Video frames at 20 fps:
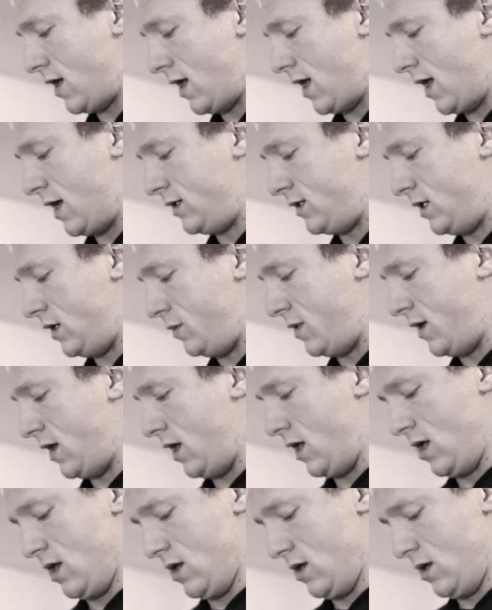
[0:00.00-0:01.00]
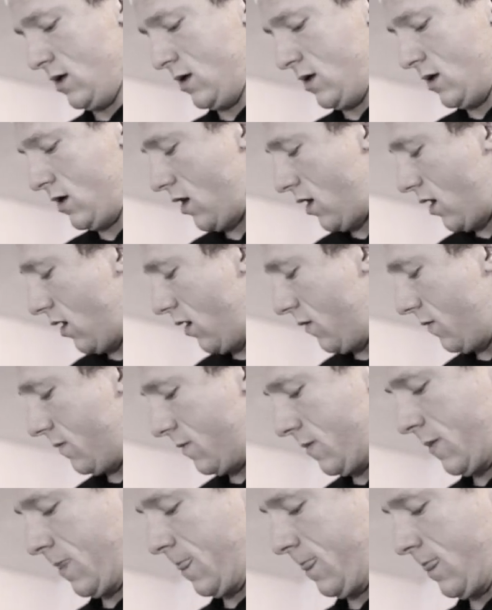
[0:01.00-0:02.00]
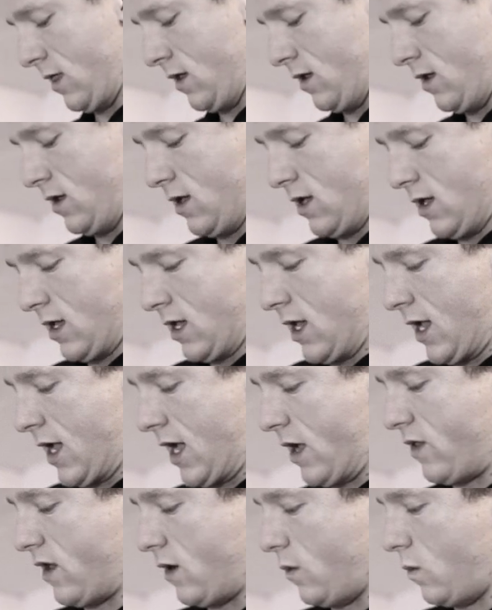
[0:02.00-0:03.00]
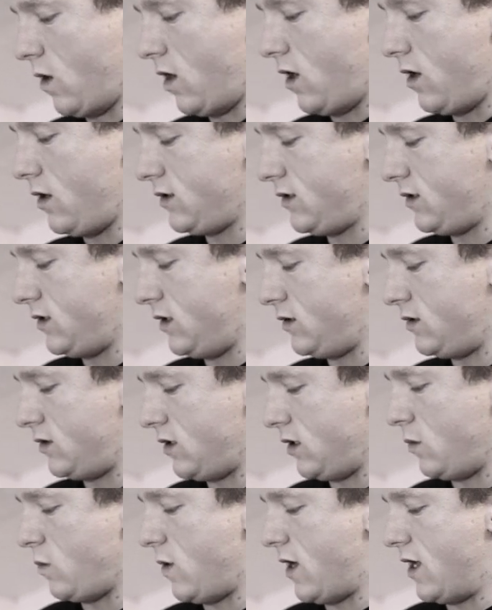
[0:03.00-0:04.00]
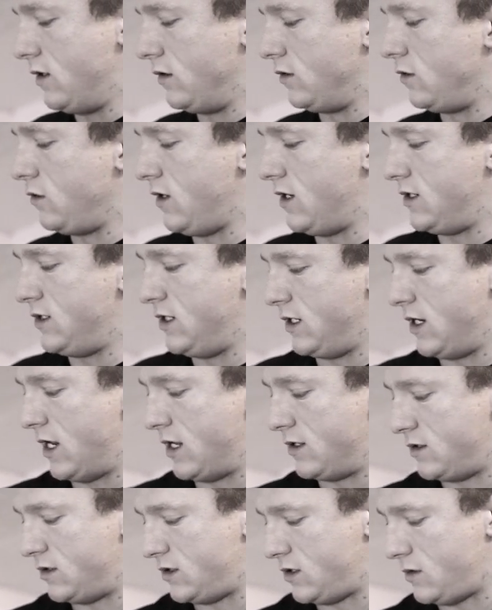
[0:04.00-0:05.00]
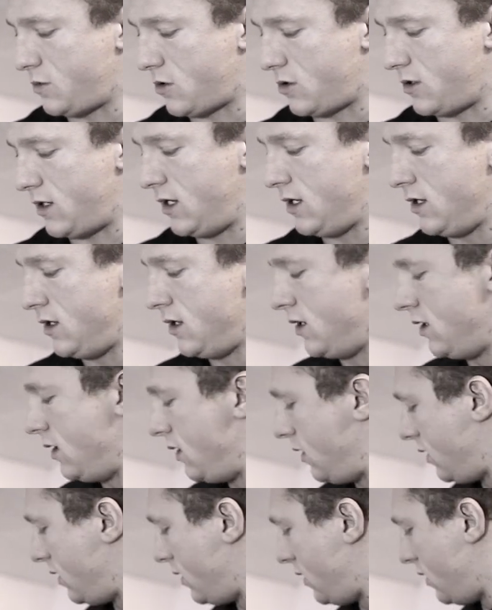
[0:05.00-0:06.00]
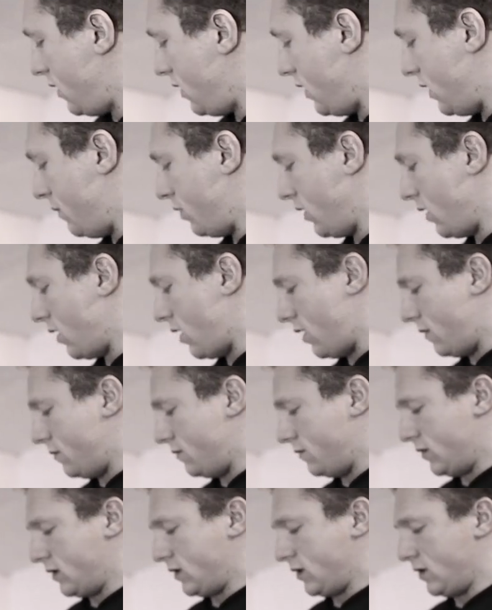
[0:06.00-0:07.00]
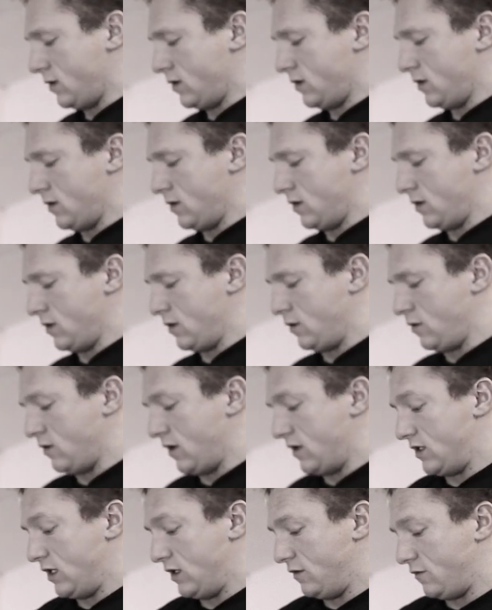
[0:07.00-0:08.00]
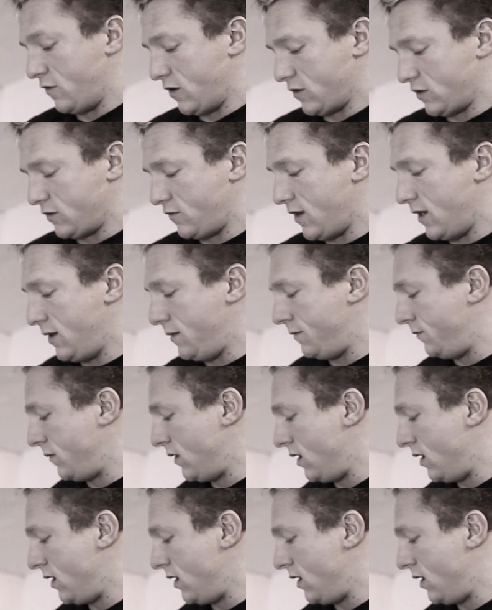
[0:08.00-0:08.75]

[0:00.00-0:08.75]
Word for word: ATP. Um, how that works is that when creatine enters the body, it becomes creatine phosphate.